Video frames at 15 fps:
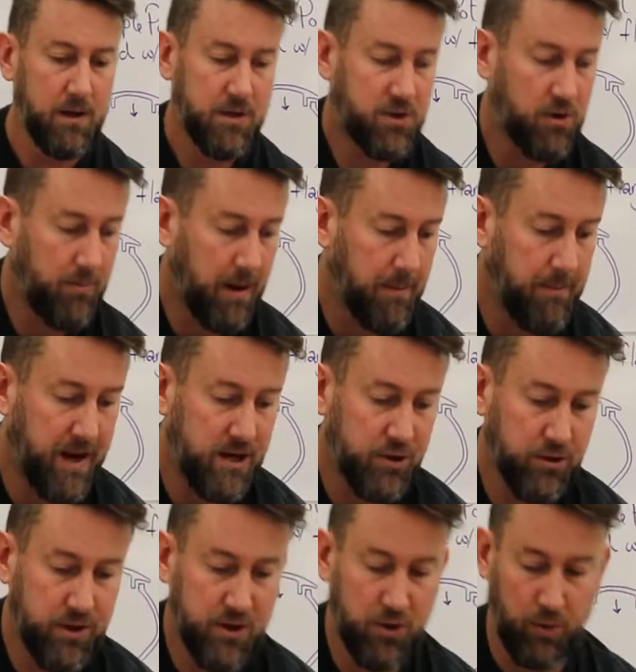So my
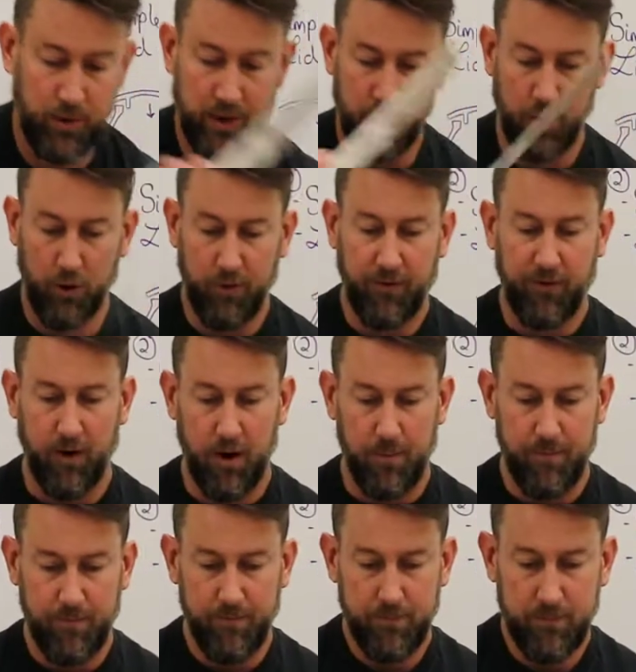measuring is going to go
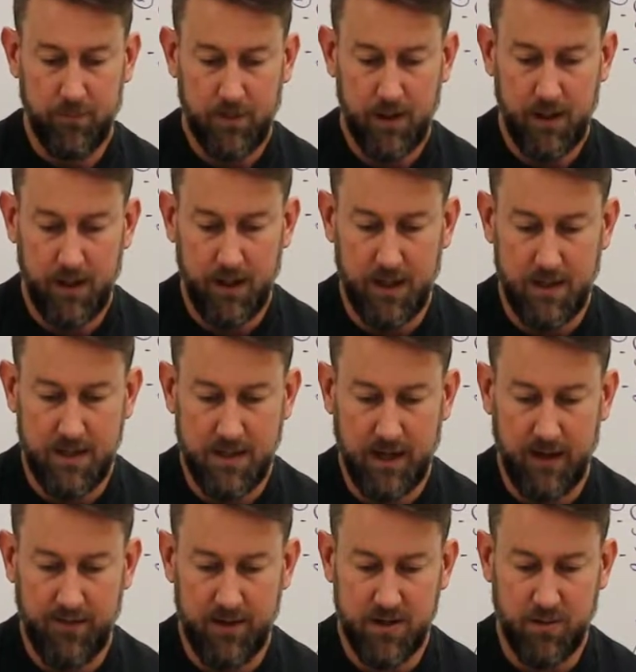from
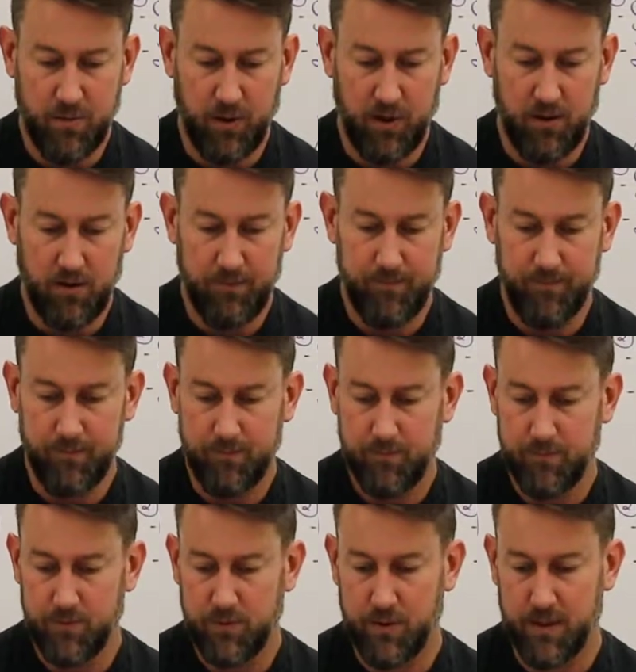inside of this wall
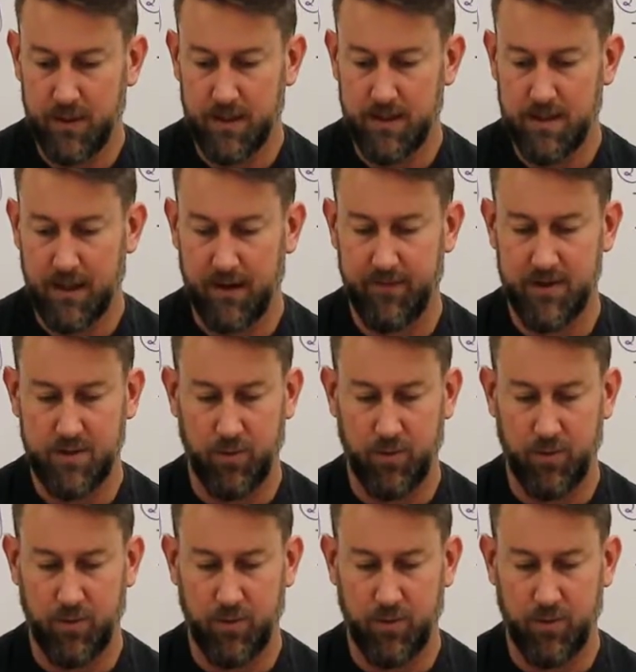to the inside of this